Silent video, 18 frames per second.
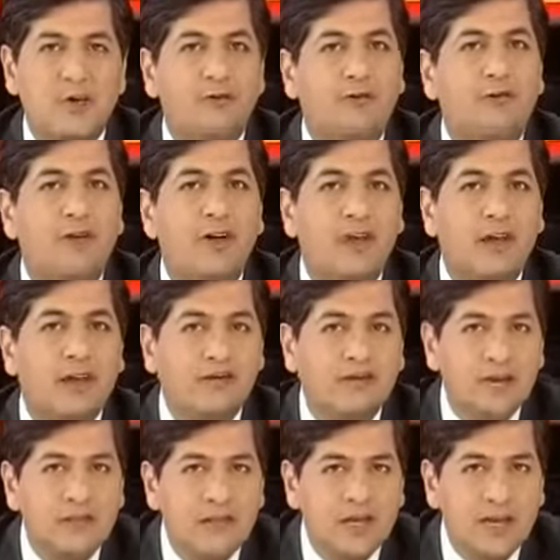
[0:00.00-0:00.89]
you've
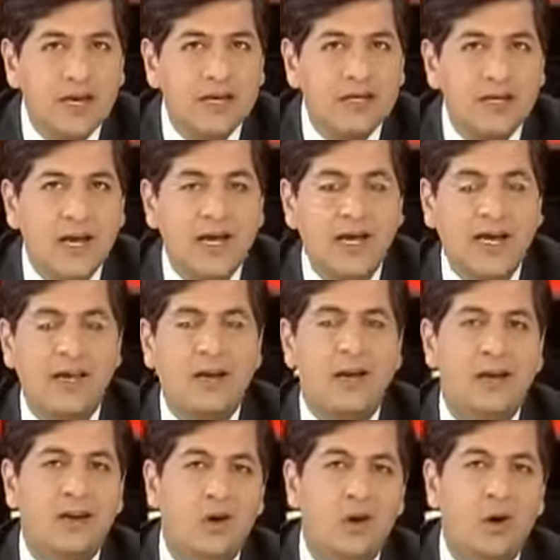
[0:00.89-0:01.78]
forgiven the
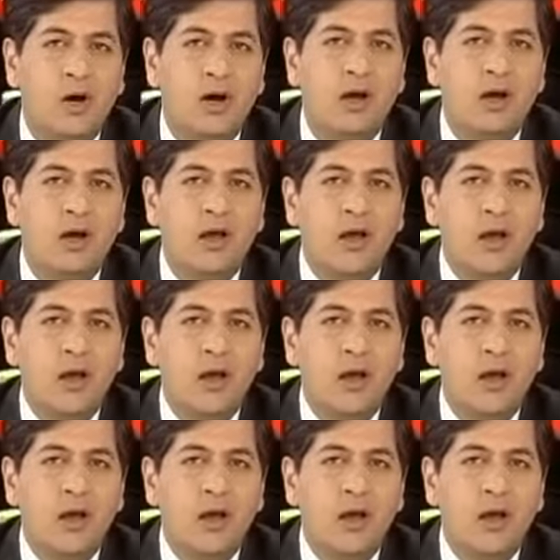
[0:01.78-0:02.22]
attacker, and you are,